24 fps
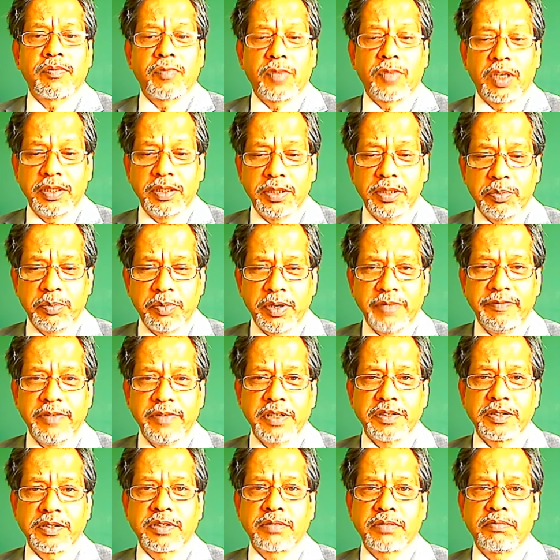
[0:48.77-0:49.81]
in the
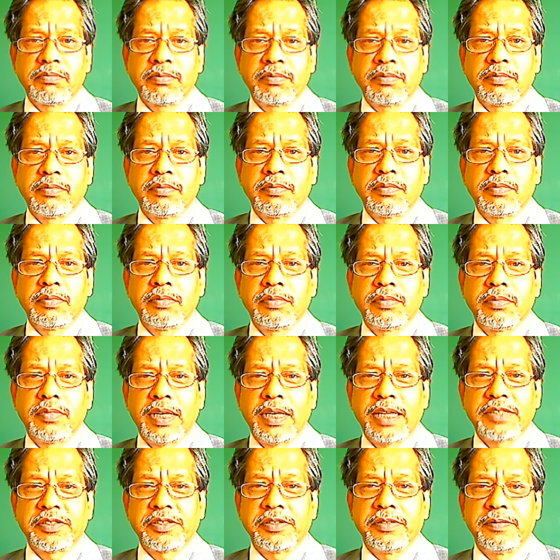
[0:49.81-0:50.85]
previous
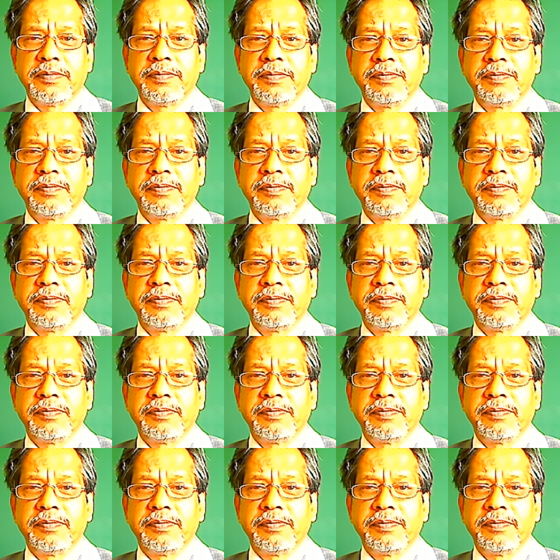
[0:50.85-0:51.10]
lesson?